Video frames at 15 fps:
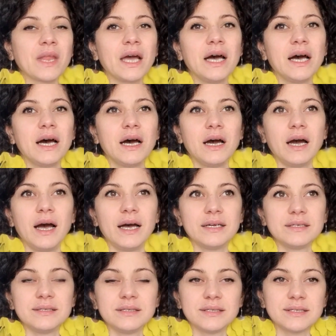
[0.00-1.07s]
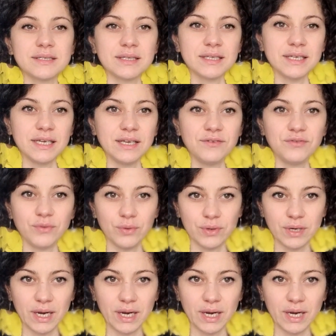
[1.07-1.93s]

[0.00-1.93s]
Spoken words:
at the sleeve, or